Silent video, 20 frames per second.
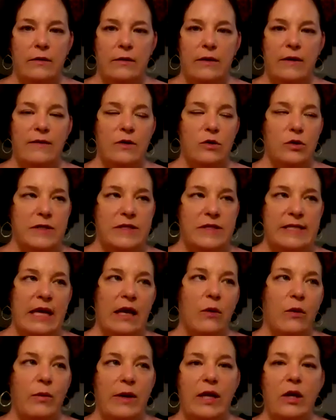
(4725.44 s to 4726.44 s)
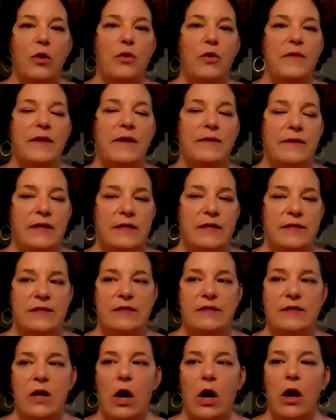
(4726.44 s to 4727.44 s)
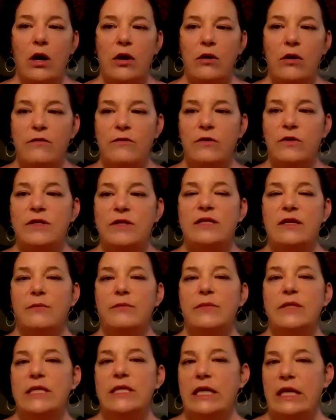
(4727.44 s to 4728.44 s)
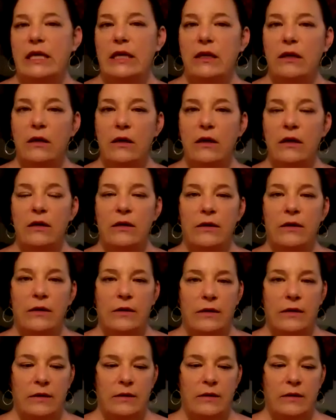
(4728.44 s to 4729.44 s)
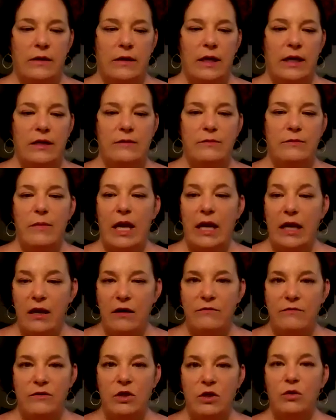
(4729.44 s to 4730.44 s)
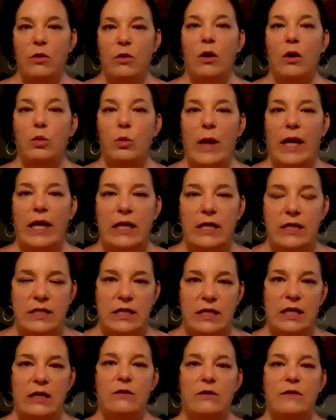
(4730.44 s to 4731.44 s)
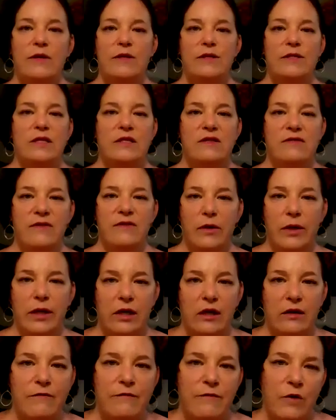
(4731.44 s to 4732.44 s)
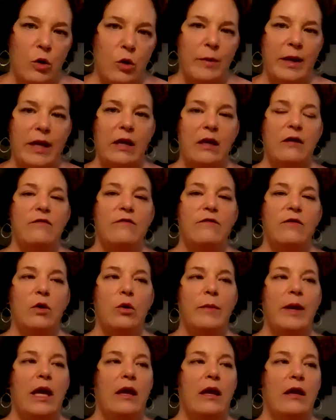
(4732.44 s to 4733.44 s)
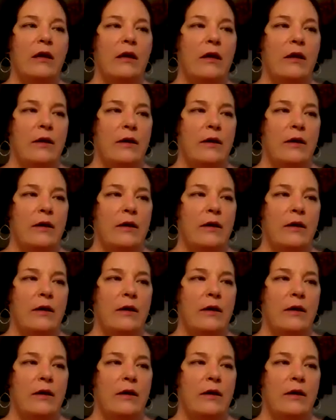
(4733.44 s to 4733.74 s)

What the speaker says: And they're just saying, we know that this is hard for some to hear, and many of you are ready to hear this. It's very confirming and affirming.